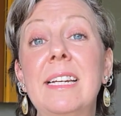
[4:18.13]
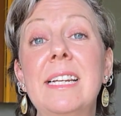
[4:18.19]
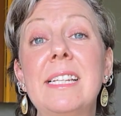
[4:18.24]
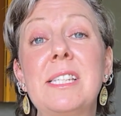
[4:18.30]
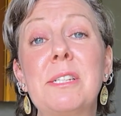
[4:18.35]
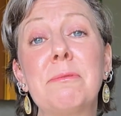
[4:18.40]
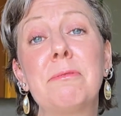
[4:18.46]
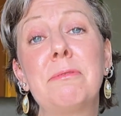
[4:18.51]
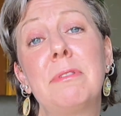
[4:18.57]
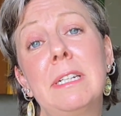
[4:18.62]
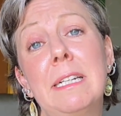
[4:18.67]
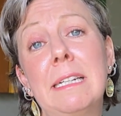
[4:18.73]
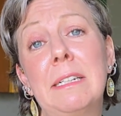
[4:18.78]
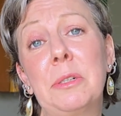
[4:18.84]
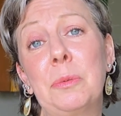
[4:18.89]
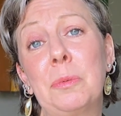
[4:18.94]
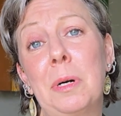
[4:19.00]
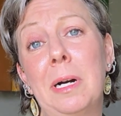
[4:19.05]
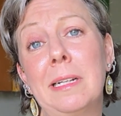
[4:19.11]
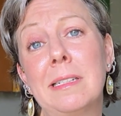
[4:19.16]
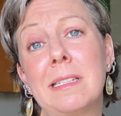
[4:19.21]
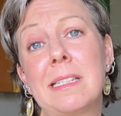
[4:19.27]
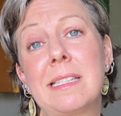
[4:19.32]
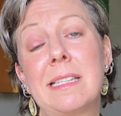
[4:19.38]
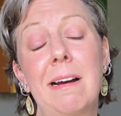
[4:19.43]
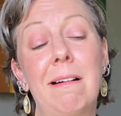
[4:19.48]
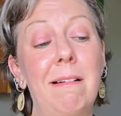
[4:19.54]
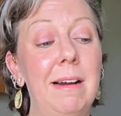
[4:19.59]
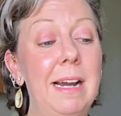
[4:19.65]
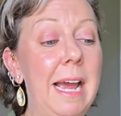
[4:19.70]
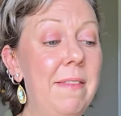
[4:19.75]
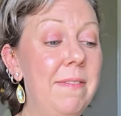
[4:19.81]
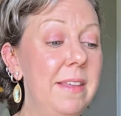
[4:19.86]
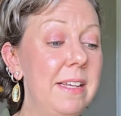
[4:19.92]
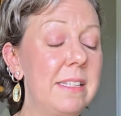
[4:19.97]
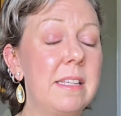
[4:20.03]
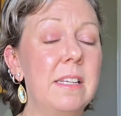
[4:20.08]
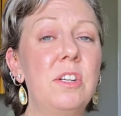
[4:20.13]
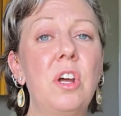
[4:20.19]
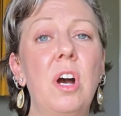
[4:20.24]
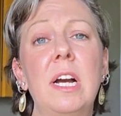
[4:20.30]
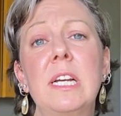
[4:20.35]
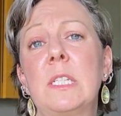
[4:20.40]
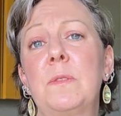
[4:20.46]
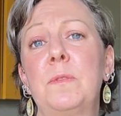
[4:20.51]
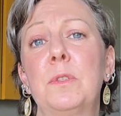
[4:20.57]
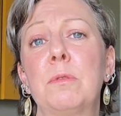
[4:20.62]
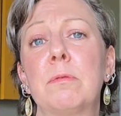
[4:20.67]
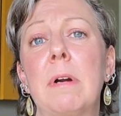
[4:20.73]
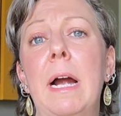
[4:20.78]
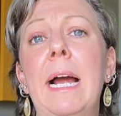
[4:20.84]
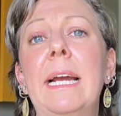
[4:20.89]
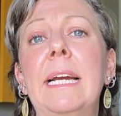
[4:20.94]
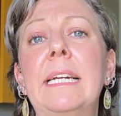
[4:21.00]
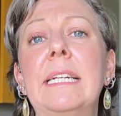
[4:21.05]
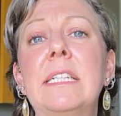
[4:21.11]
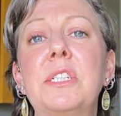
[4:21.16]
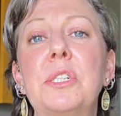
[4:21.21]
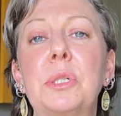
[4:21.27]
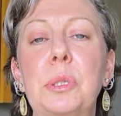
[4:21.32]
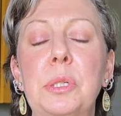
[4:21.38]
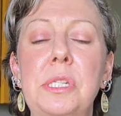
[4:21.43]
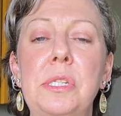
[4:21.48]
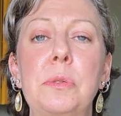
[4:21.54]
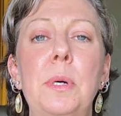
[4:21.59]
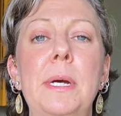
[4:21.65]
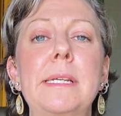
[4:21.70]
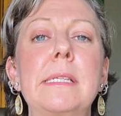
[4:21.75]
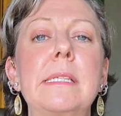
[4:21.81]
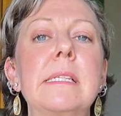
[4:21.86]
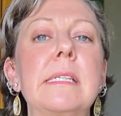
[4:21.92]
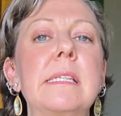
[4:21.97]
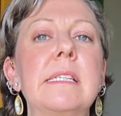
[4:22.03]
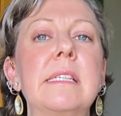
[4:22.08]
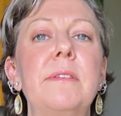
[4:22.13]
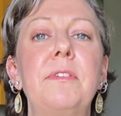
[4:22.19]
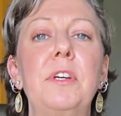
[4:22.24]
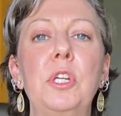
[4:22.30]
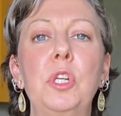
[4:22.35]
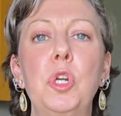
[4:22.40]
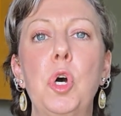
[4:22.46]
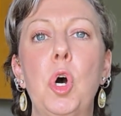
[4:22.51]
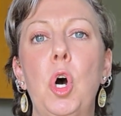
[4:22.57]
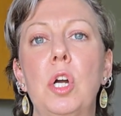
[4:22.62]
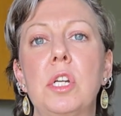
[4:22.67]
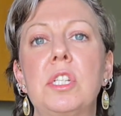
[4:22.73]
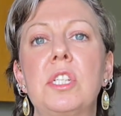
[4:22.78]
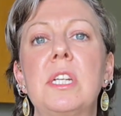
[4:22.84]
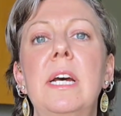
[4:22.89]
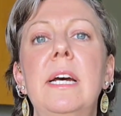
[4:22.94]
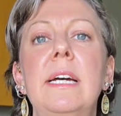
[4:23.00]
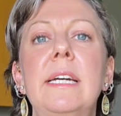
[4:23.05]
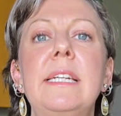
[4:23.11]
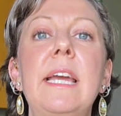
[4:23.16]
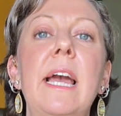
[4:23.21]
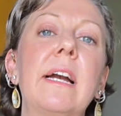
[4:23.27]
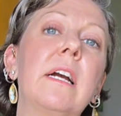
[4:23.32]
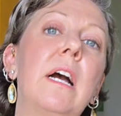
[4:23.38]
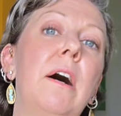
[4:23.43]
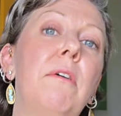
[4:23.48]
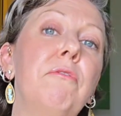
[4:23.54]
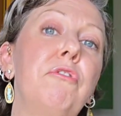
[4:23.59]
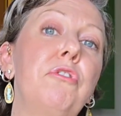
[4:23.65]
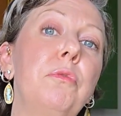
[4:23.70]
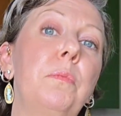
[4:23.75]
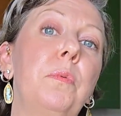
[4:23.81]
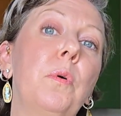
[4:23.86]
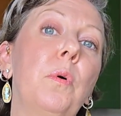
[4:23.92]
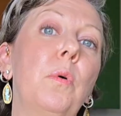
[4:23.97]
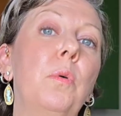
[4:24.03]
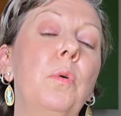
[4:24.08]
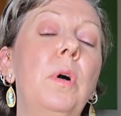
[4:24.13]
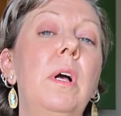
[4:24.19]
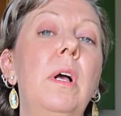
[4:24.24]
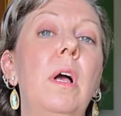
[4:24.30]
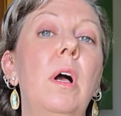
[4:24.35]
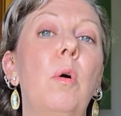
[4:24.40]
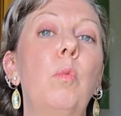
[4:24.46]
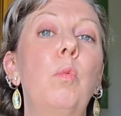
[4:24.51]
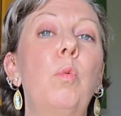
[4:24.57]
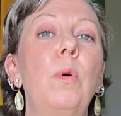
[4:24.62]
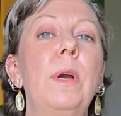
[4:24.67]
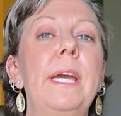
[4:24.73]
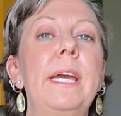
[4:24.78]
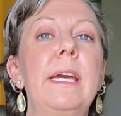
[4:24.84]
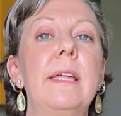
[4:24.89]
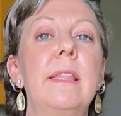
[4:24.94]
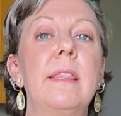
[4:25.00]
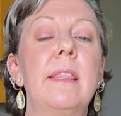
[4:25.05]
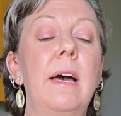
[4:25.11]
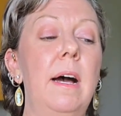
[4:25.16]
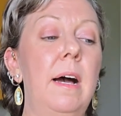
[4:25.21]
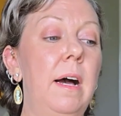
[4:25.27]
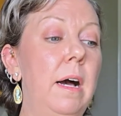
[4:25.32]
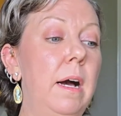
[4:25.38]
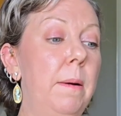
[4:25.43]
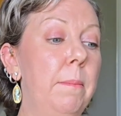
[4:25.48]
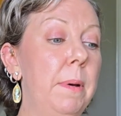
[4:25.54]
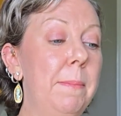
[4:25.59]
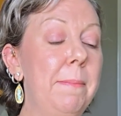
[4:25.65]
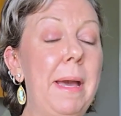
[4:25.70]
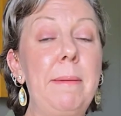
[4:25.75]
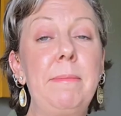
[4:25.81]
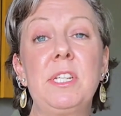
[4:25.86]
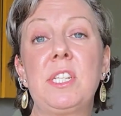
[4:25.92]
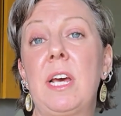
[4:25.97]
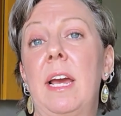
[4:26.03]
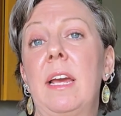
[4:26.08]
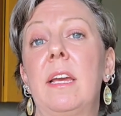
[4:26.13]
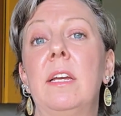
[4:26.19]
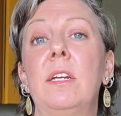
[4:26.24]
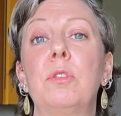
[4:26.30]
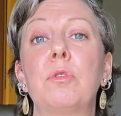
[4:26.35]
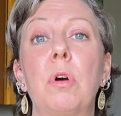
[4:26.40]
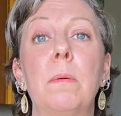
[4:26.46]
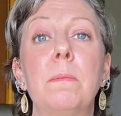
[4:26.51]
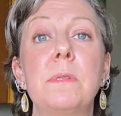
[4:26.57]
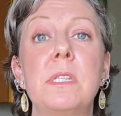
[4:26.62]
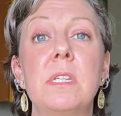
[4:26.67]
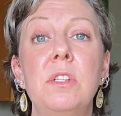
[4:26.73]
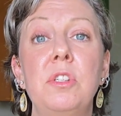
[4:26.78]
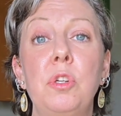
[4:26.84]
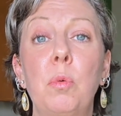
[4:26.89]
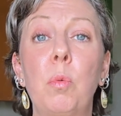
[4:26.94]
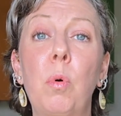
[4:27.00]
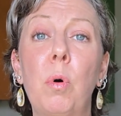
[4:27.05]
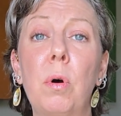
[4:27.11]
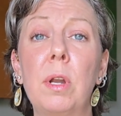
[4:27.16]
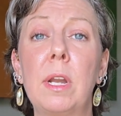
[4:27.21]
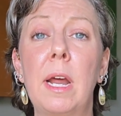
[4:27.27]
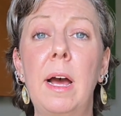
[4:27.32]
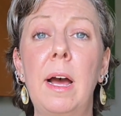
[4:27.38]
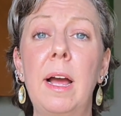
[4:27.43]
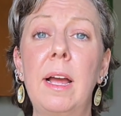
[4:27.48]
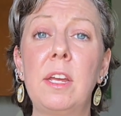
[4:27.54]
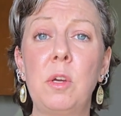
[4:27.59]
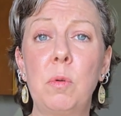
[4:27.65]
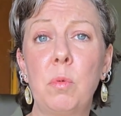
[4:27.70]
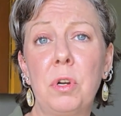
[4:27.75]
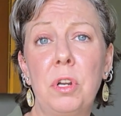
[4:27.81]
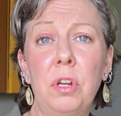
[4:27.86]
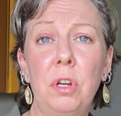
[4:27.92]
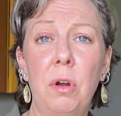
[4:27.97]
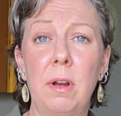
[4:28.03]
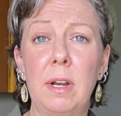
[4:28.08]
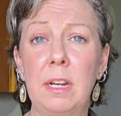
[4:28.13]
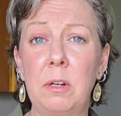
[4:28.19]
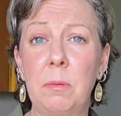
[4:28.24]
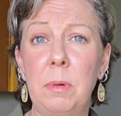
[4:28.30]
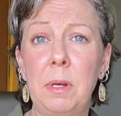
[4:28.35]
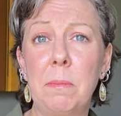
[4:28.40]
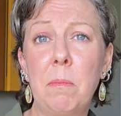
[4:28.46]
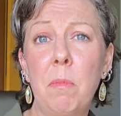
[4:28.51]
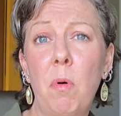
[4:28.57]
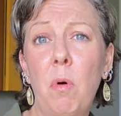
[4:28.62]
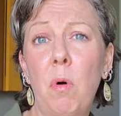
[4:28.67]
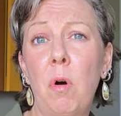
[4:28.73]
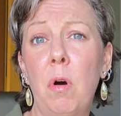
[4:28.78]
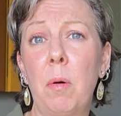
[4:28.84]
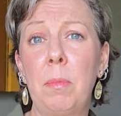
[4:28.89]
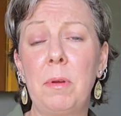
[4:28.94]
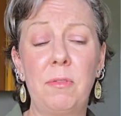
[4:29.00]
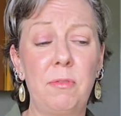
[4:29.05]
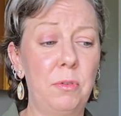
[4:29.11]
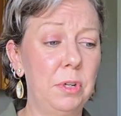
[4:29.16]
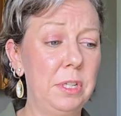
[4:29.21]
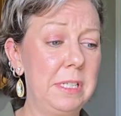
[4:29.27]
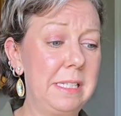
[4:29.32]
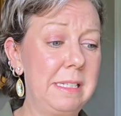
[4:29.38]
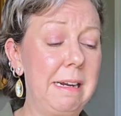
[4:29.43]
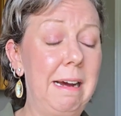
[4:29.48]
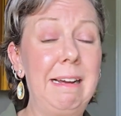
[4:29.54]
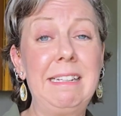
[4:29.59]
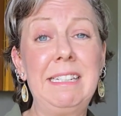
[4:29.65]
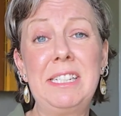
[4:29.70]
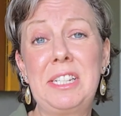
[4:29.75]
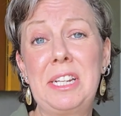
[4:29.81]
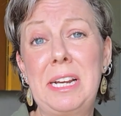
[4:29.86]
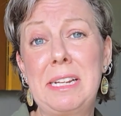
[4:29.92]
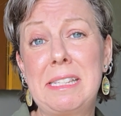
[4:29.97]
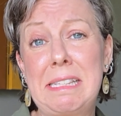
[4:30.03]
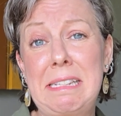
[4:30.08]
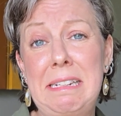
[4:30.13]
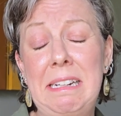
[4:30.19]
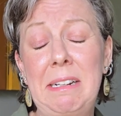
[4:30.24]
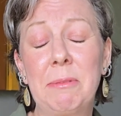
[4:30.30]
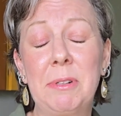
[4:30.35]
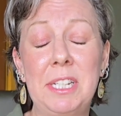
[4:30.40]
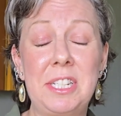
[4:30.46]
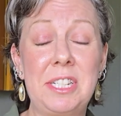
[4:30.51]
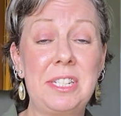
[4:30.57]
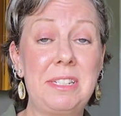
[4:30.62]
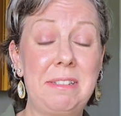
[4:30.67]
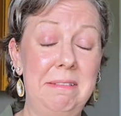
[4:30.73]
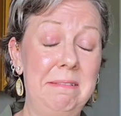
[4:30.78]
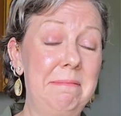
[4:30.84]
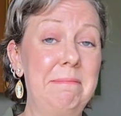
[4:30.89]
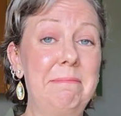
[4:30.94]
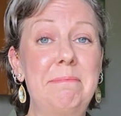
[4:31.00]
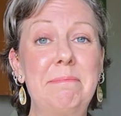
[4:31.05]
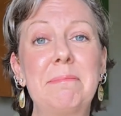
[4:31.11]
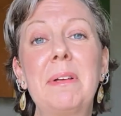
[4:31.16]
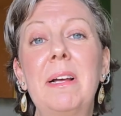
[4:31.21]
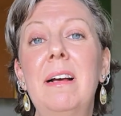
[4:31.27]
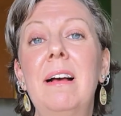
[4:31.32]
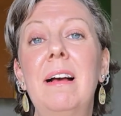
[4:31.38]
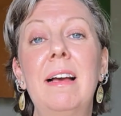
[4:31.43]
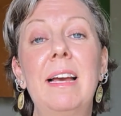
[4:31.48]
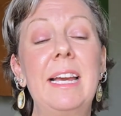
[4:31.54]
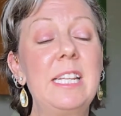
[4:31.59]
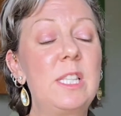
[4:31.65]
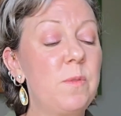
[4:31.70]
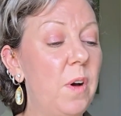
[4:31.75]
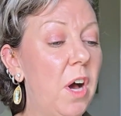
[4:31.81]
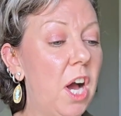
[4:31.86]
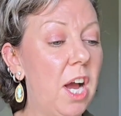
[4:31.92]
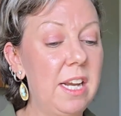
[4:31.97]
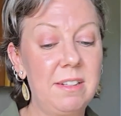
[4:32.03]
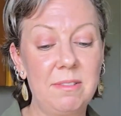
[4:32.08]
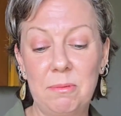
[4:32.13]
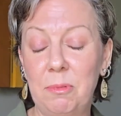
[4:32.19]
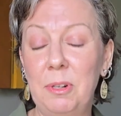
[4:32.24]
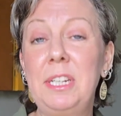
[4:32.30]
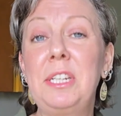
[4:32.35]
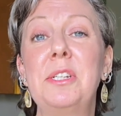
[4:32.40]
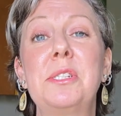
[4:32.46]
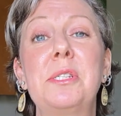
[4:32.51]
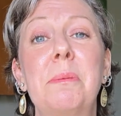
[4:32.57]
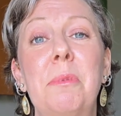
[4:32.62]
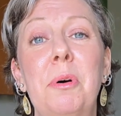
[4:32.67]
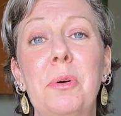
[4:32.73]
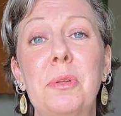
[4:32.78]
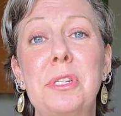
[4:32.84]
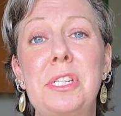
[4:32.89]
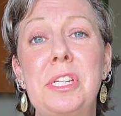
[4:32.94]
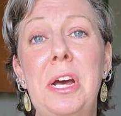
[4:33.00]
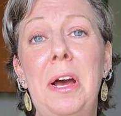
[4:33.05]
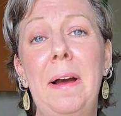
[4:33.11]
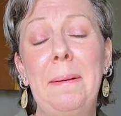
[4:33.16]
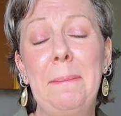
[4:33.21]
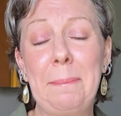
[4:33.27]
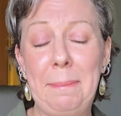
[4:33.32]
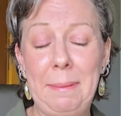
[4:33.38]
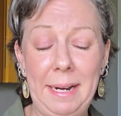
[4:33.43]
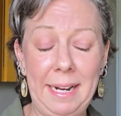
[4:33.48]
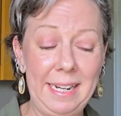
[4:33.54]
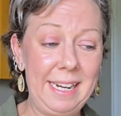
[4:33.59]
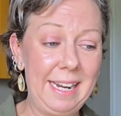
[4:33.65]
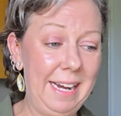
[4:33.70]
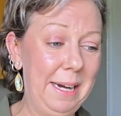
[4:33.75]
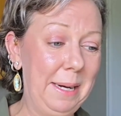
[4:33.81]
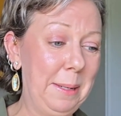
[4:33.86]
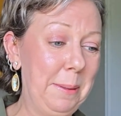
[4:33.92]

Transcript: it's a really good one. So, and it's a nice foray into crystal essences if you're not yet comfortable with maybe taking drops in your water. You want to know a little bit more before you start ingesting, which it's fine. We use them all the time, but